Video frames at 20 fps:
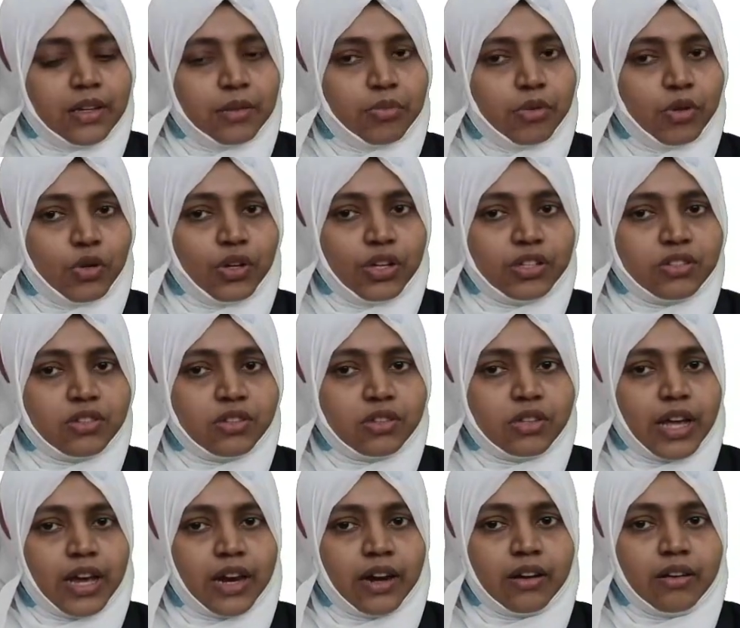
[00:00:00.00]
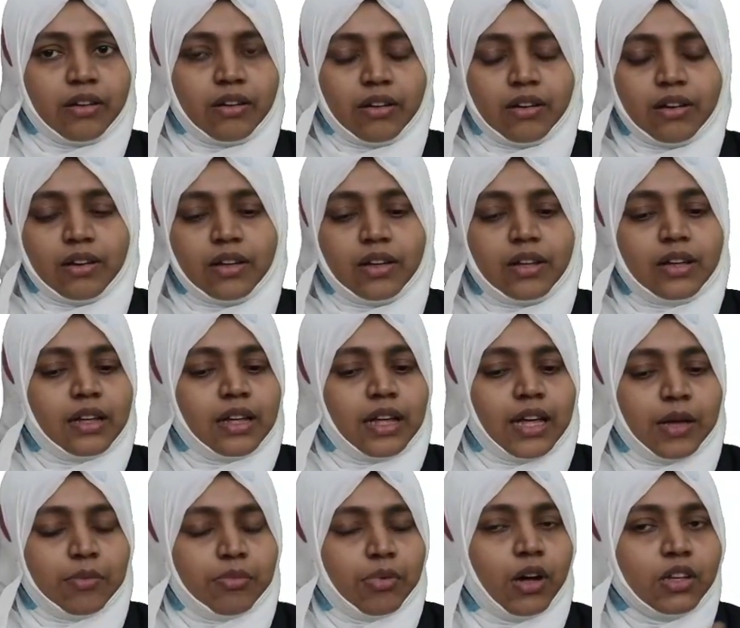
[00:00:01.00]
A book is there,
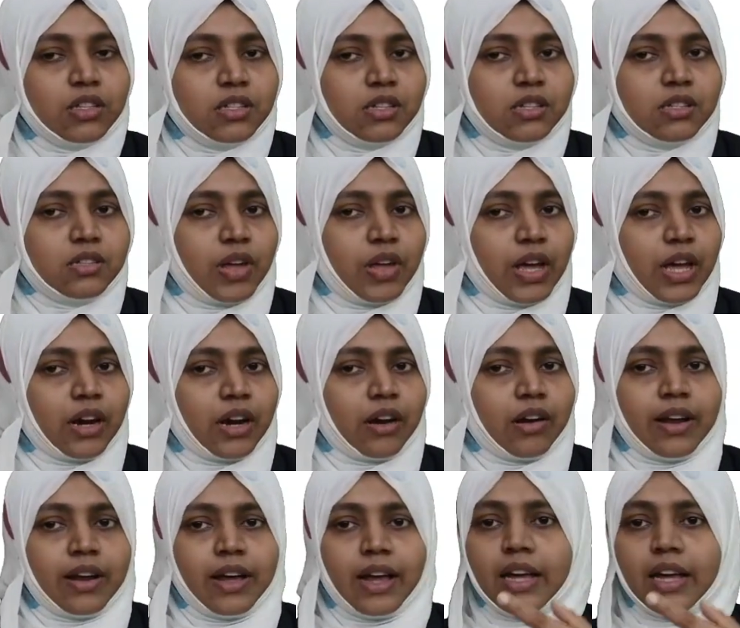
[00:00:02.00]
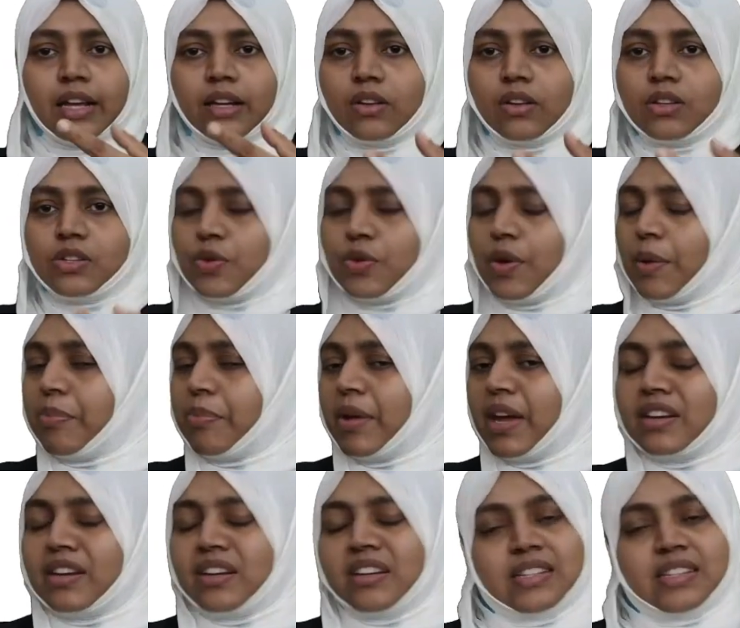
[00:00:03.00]
a box is there and also a
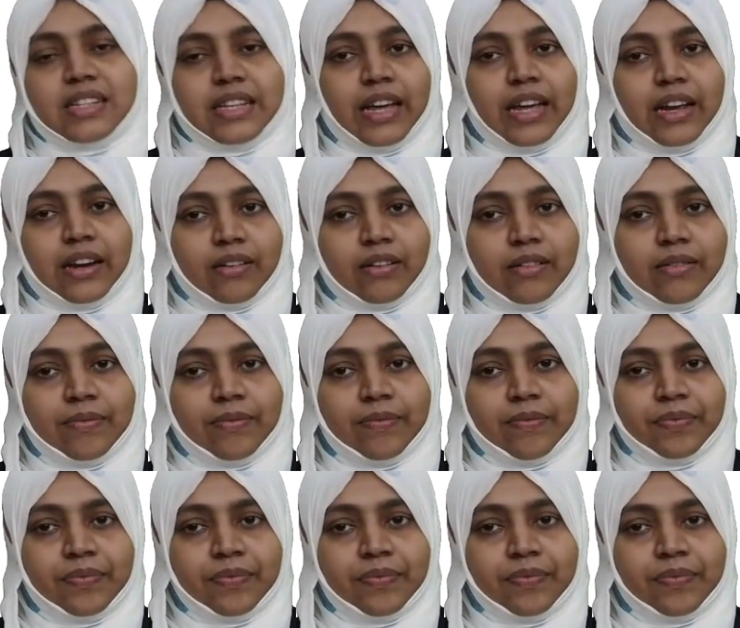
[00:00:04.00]
pen is there.